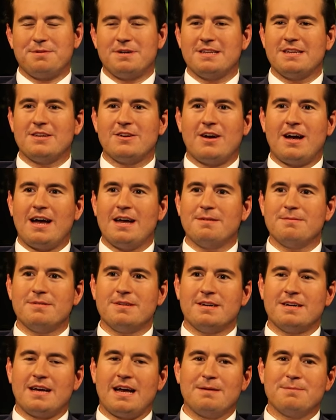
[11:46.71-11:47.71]
But, you know,
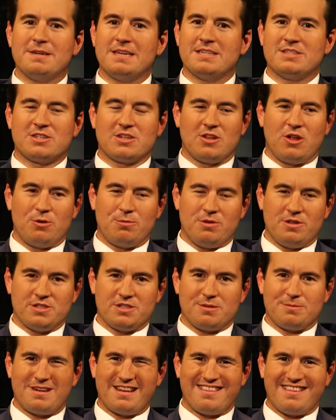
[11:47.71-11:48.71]
I'm against
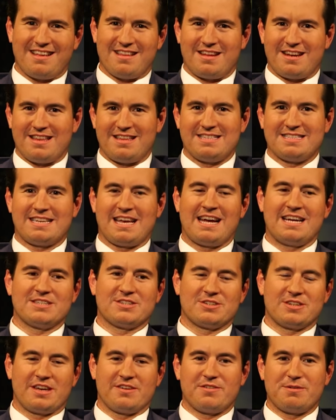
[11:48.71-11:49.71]
globalism. And I think a lot of these guys
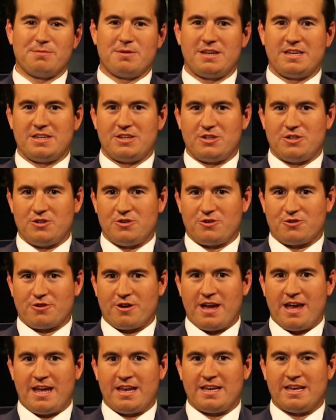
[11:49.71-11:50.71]
that are giving money to
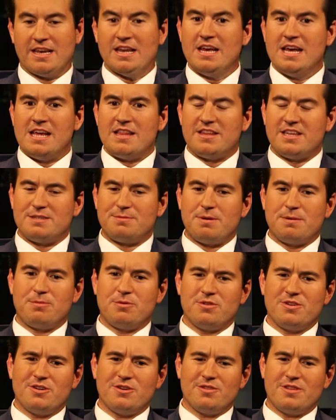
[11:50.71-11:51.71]
Ukraine and these
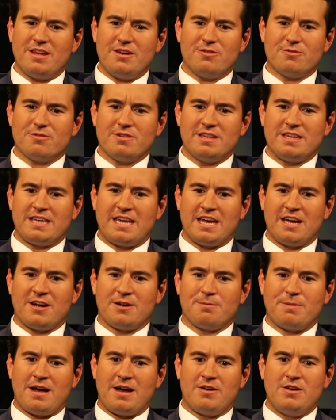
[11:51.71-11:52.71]
people, you know, they don't really care
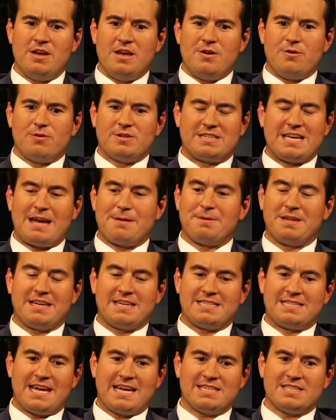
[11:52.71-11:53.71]
about what's happening
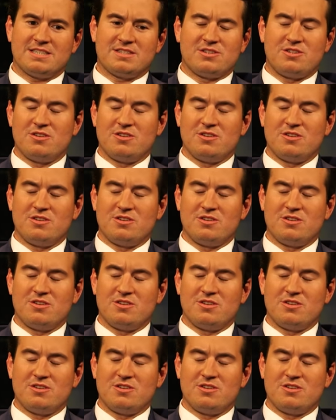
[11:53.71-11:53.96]
in Texas.